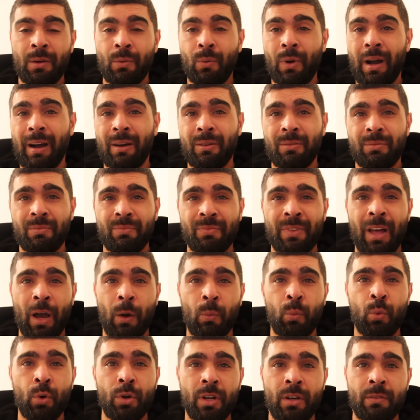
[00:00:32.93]
Wow,
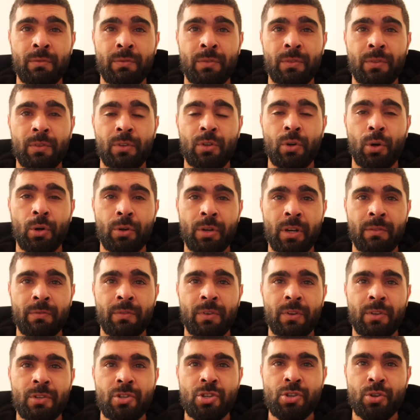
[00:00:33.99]
that would have, could have,
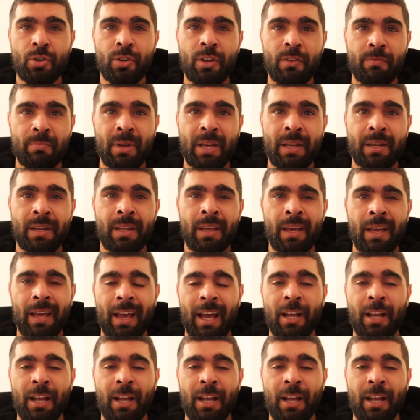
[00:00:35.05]
should have been,